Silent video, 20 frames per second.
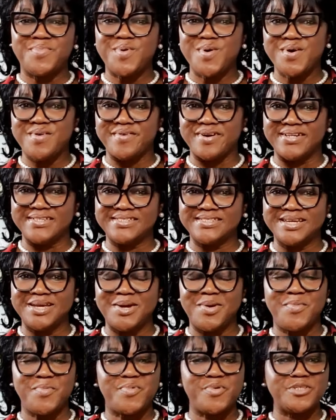progress,
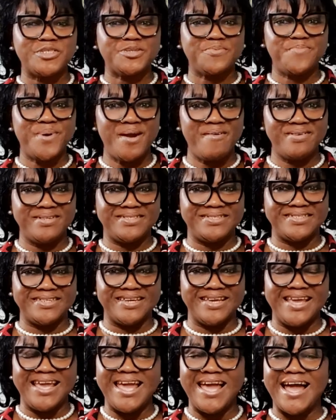
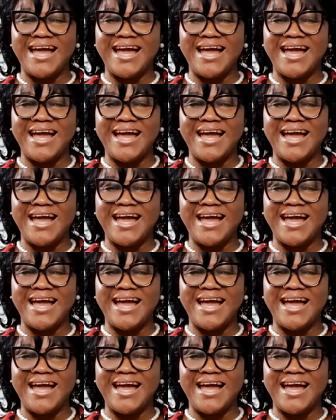prosperity,